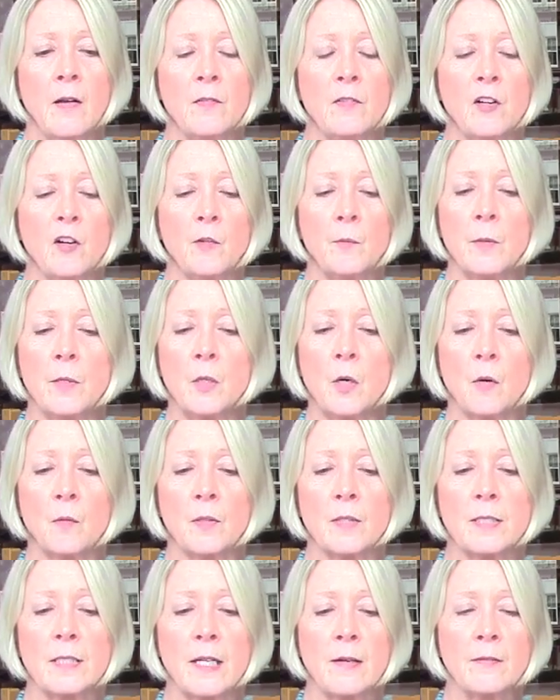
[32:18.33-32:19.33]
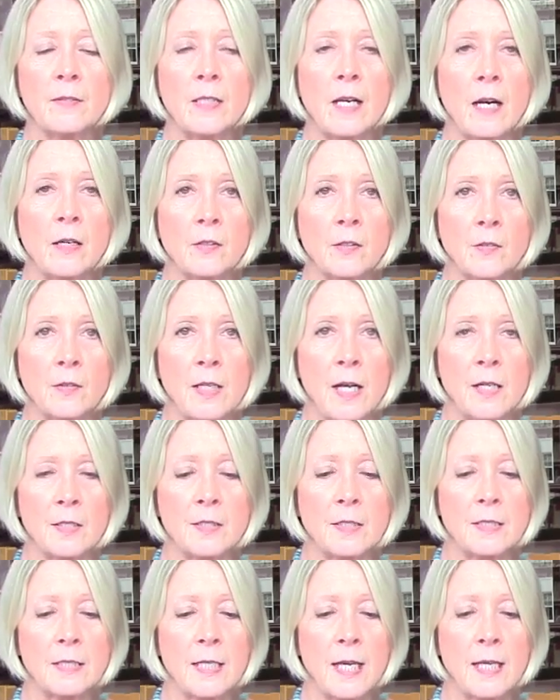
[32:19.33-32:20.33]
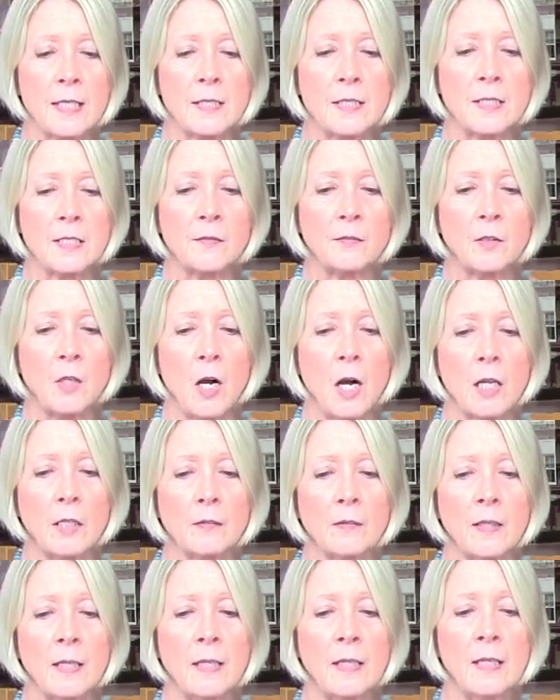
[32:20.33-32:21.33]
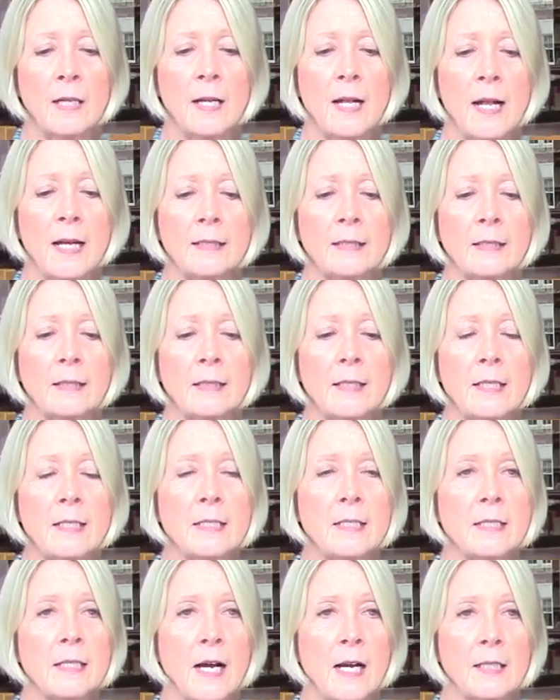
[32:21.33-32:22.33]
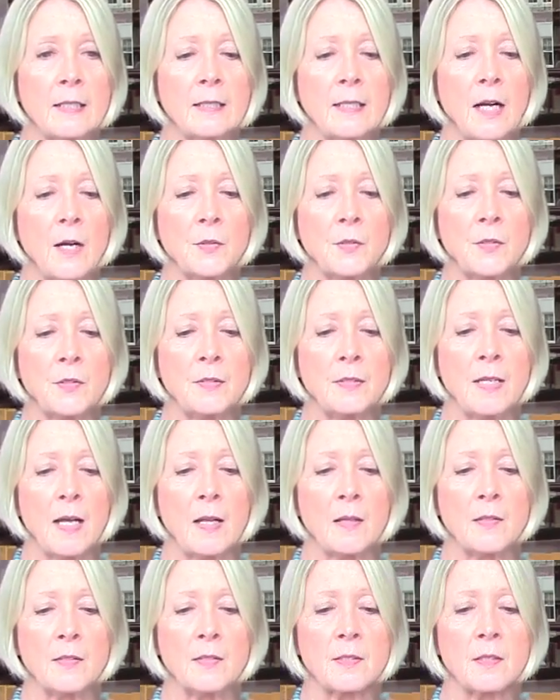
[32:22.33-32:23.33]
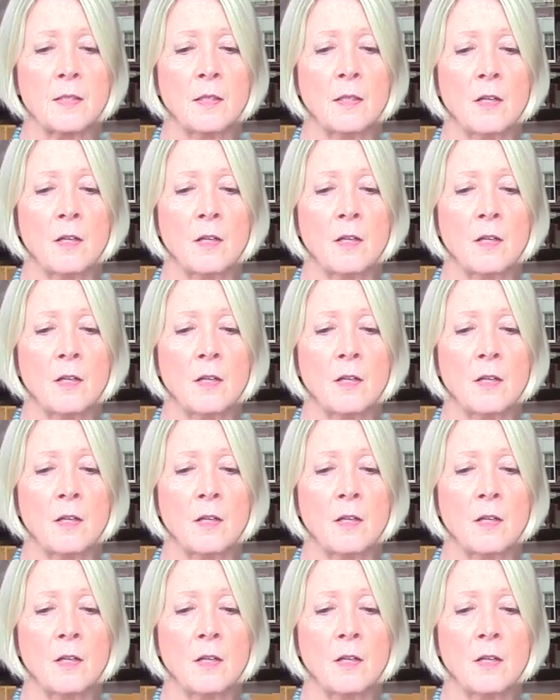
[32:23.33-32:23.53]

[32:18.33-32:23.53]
there have been over 700,000 cases of cholera and at least 9,000 deaths.